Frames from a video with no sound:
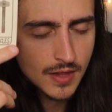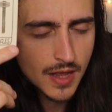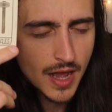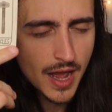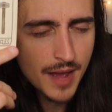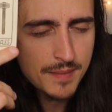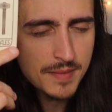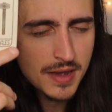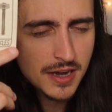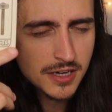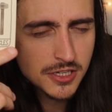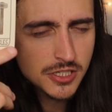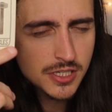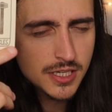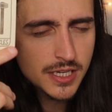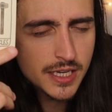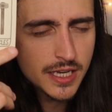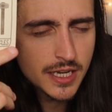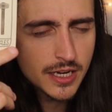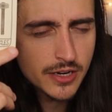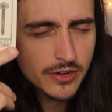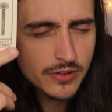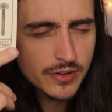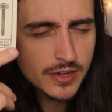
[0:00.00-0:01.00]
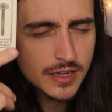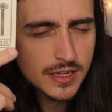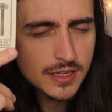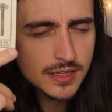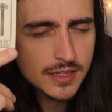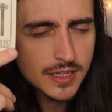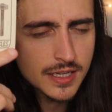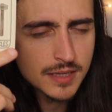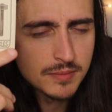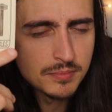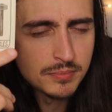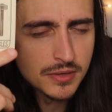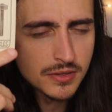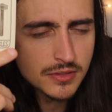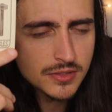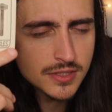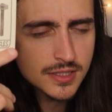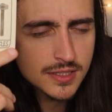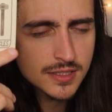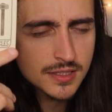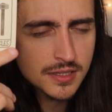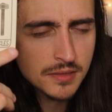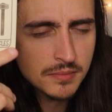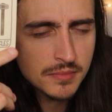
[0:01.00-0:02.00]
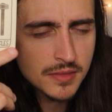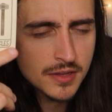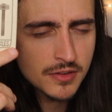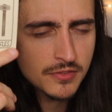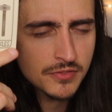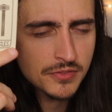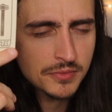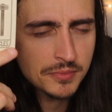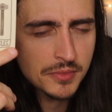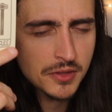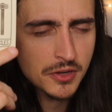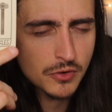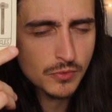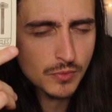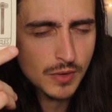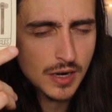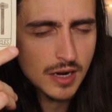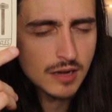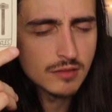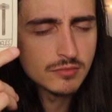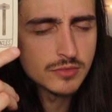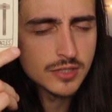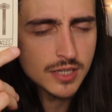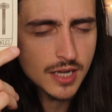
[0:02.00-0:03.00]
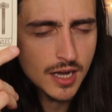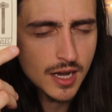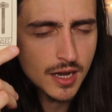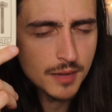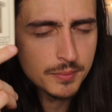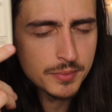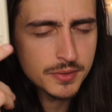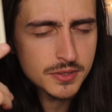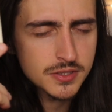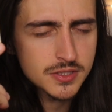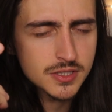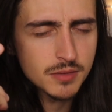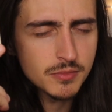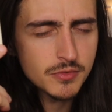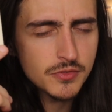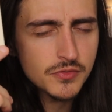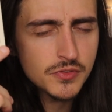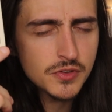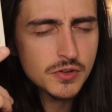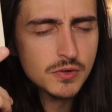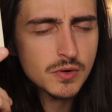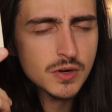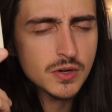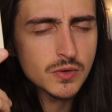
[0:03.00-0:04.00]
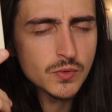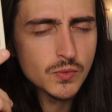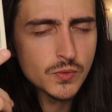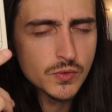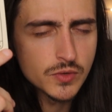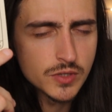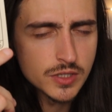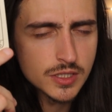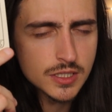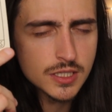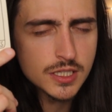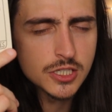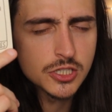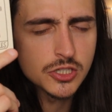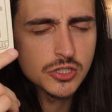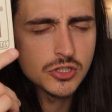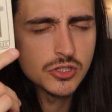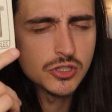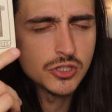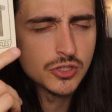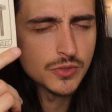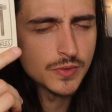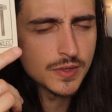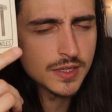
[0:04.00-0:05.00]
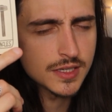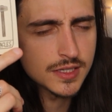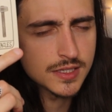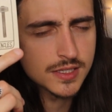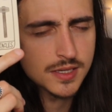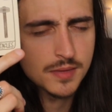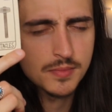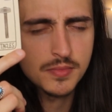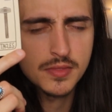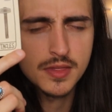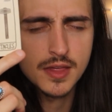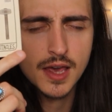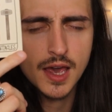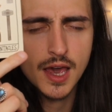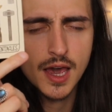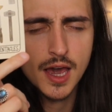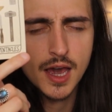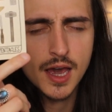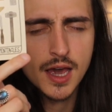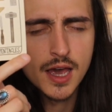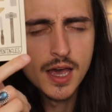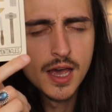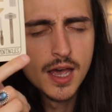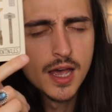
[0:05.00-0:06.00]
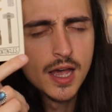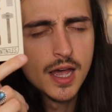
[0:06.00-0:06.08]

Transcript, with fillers: I'm actually hearing like building something from the ground up. Some of you are really just doing something